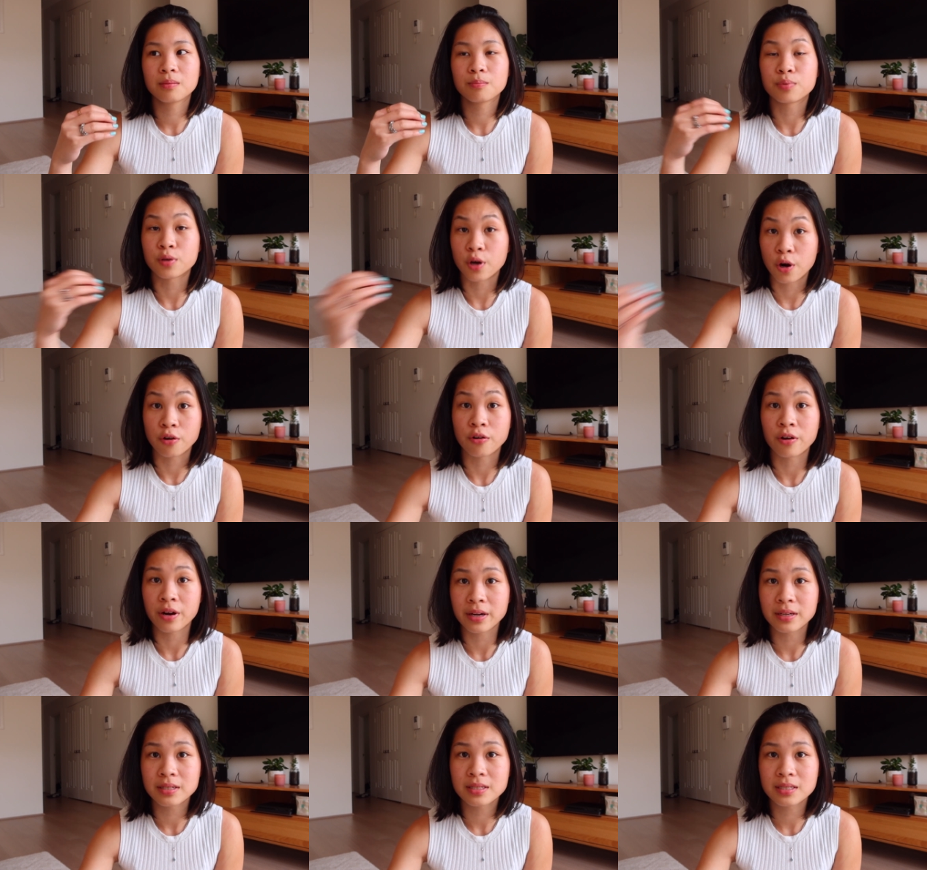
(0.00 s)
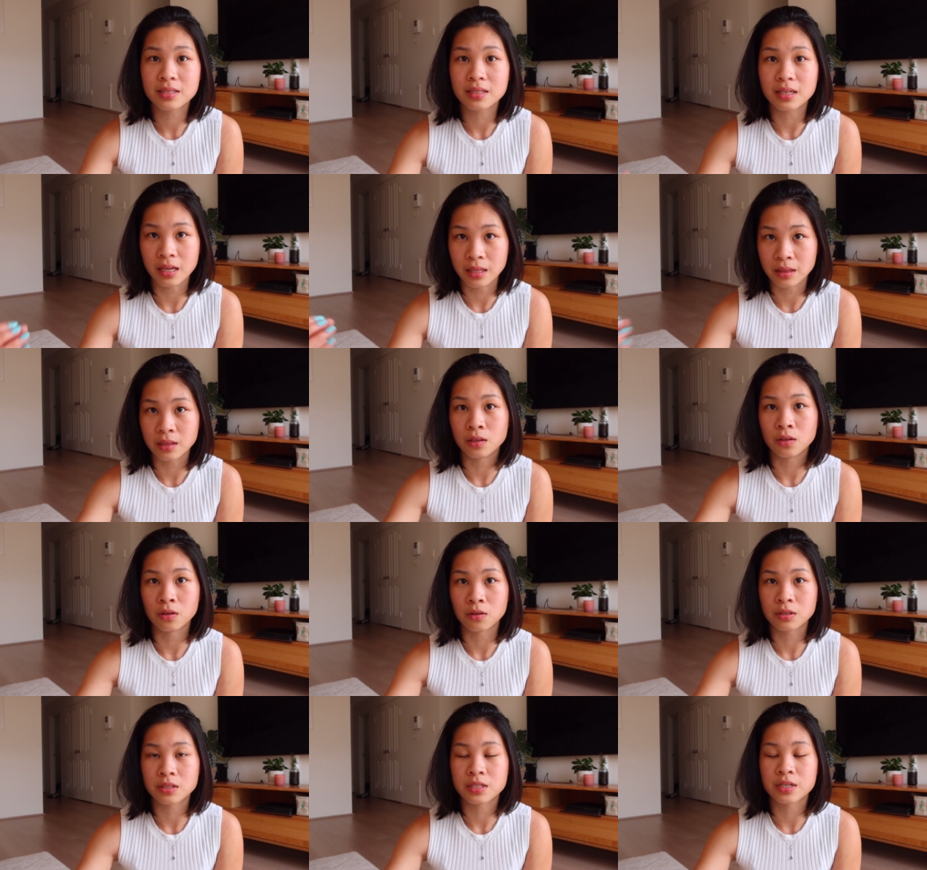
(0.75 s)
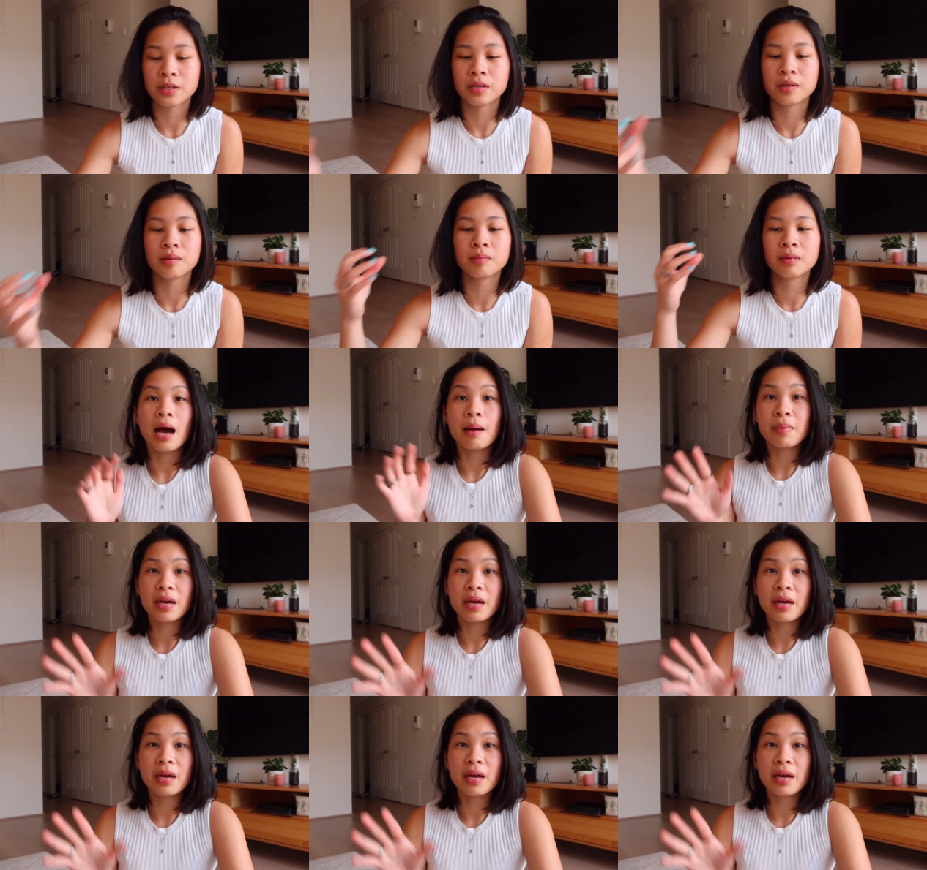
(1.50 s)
progress in the long term. I